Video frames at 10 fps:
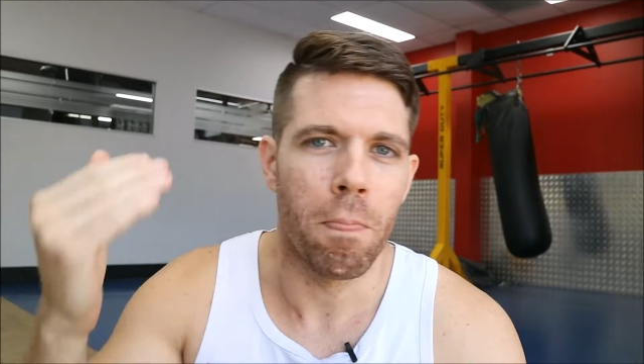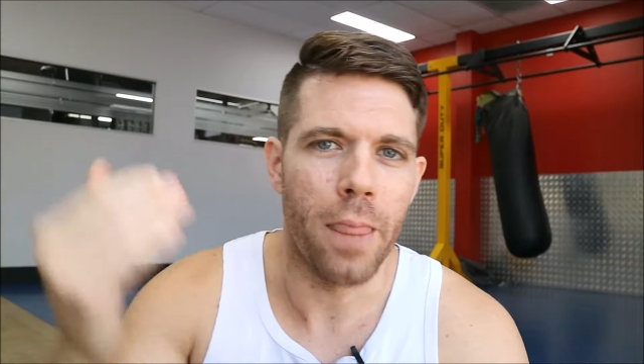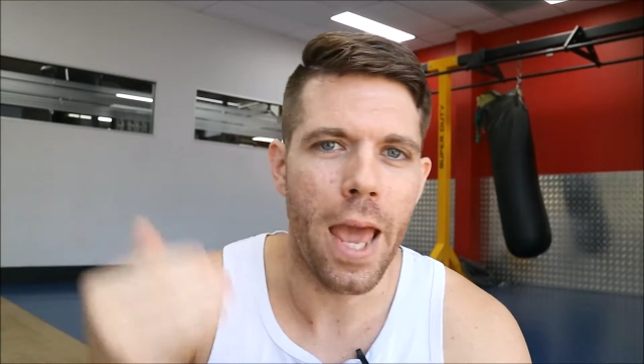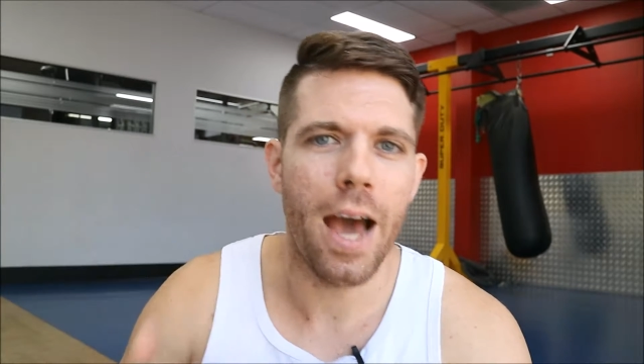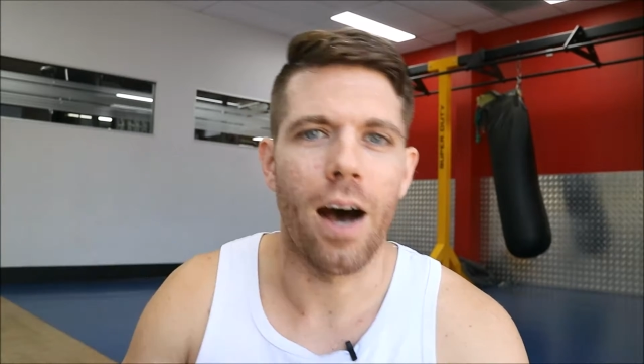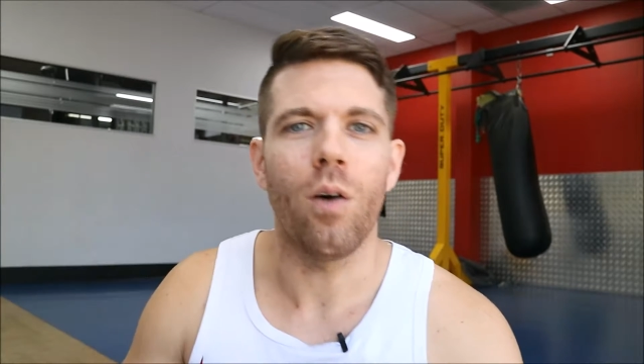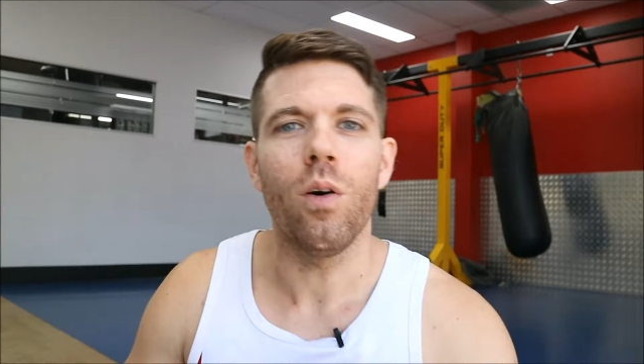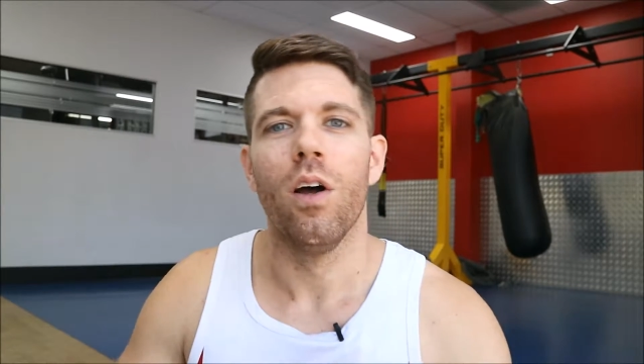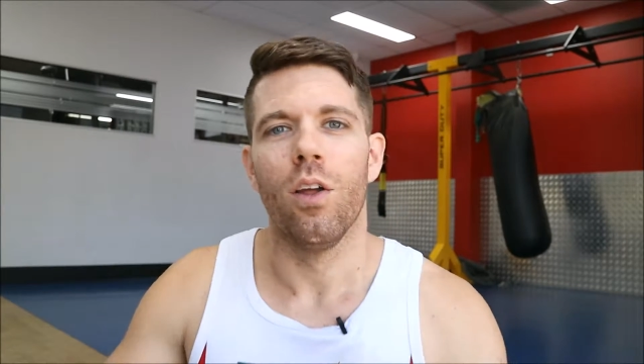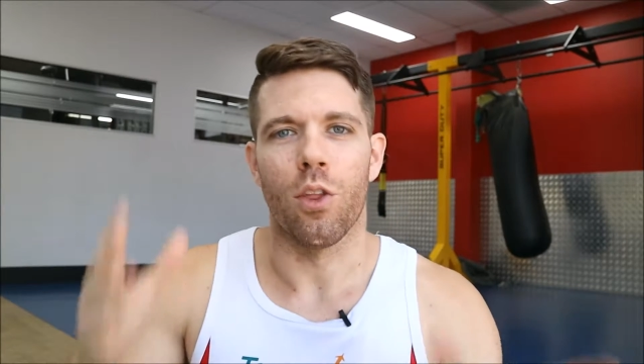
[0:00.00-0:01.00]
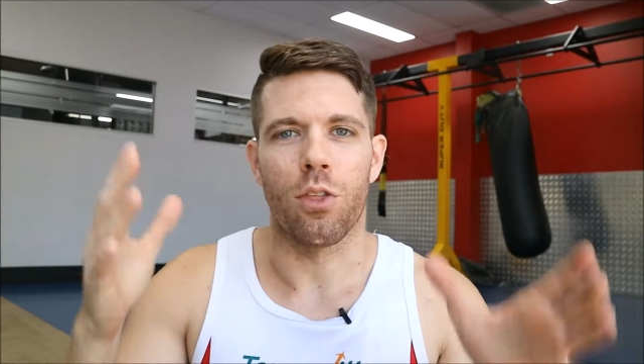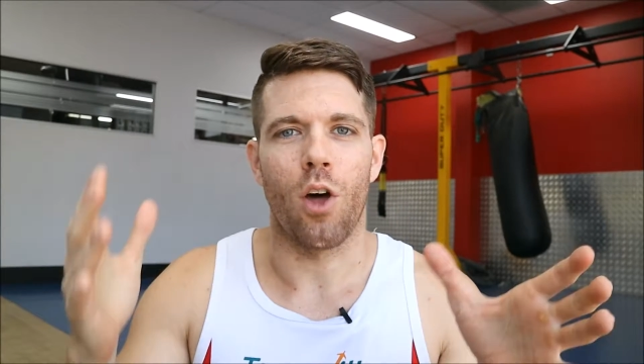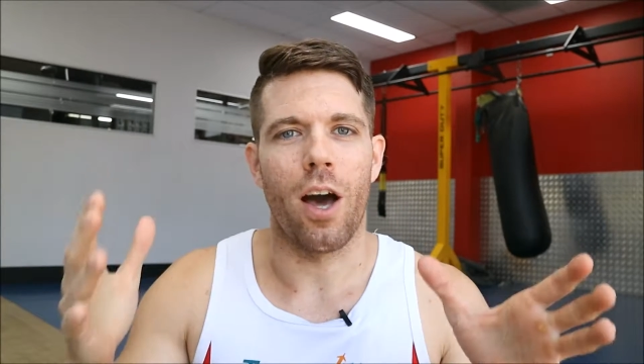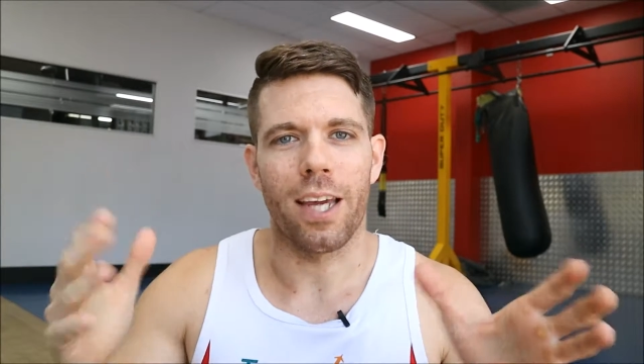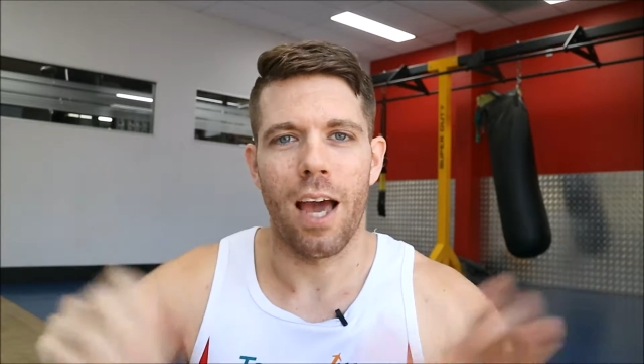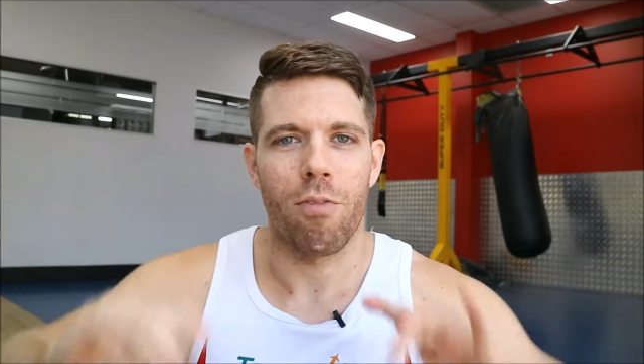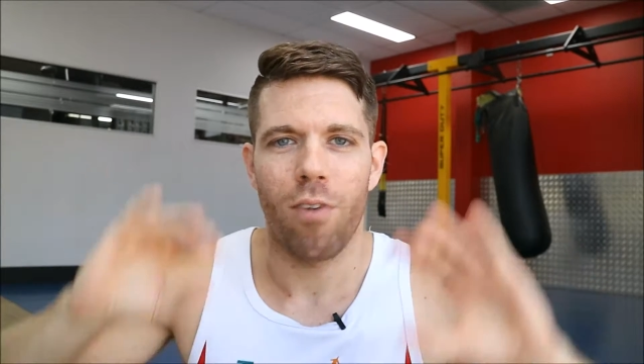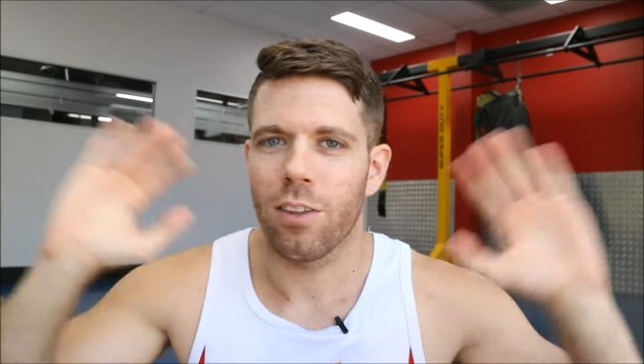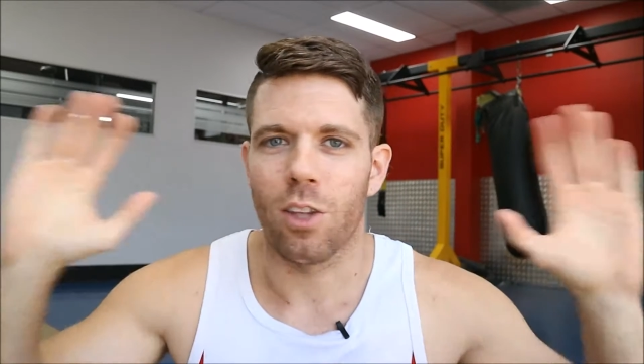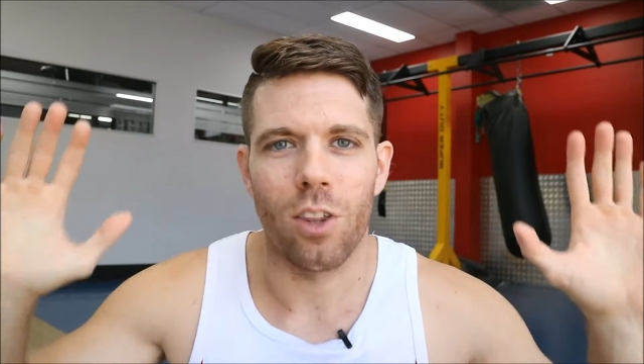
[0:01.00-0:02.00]
Now, the thigh gap,
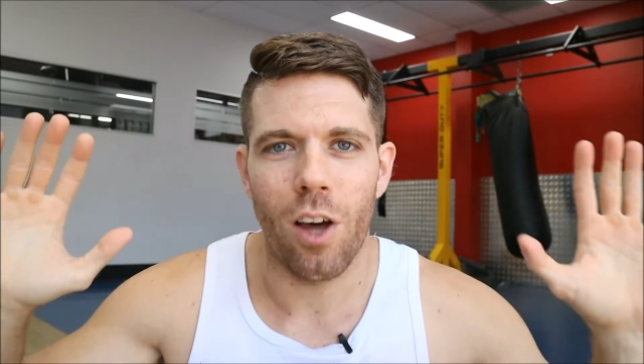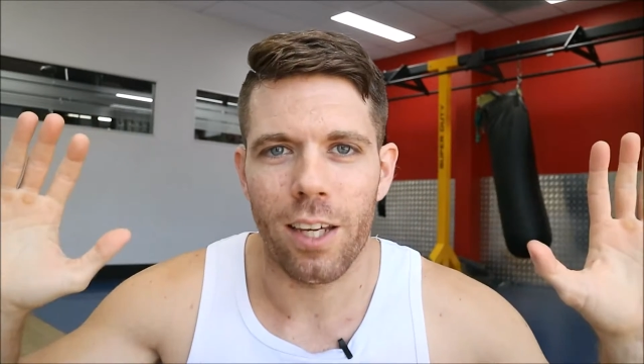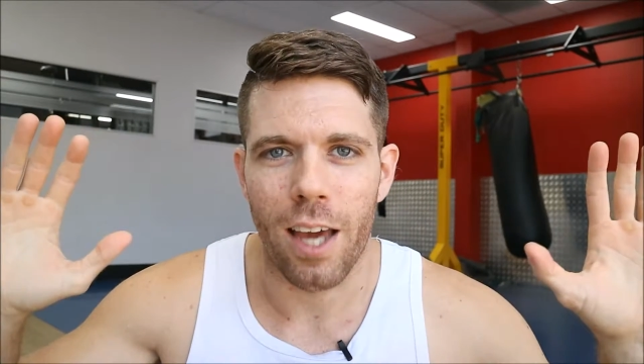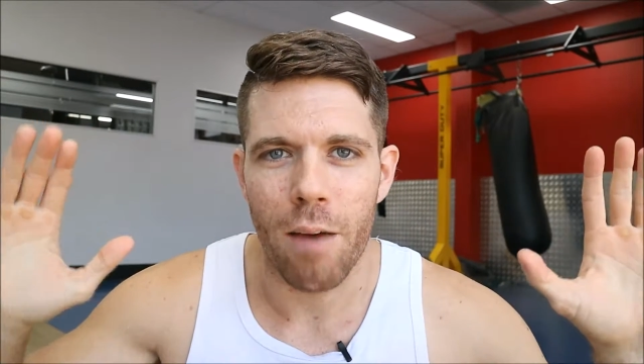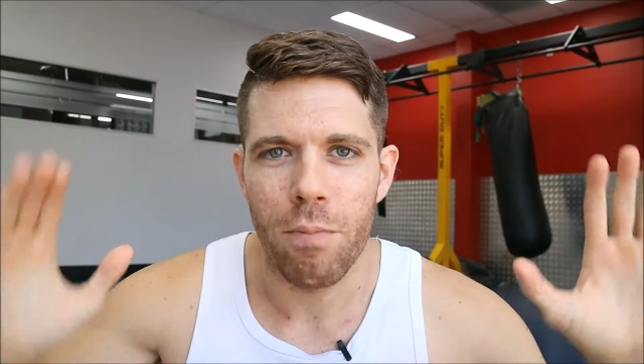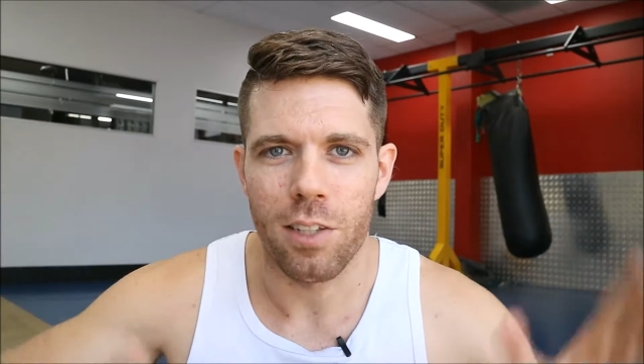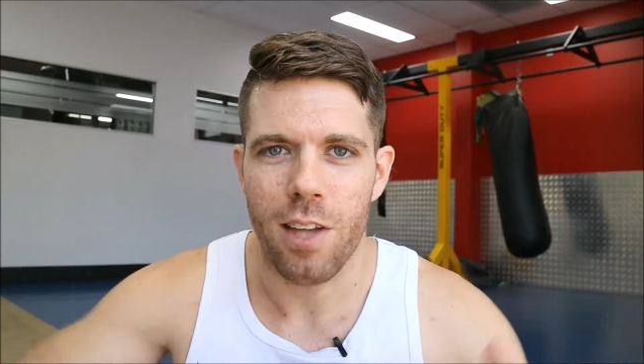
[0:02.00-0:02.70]
fuck the thigh gap,